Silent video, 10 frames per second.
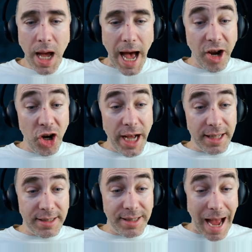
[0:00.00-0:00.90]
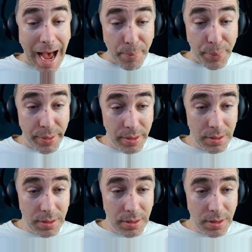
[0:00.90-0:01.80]
I could not stop.
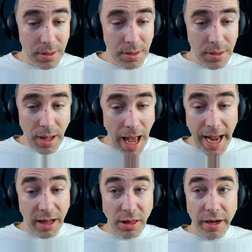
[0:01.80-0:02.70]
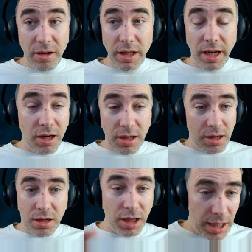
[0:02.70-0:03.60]
I literally
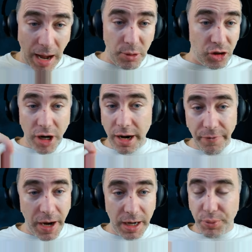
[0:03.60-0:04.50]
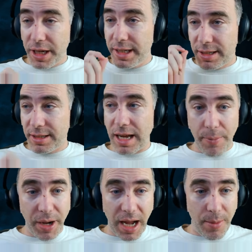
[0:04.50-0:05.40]
couldn't. I was trying to find a place to
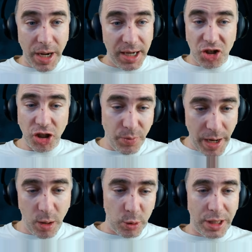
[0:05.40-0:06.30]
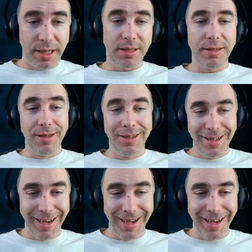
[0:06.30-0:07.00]
stop and comment. And it just made no sense.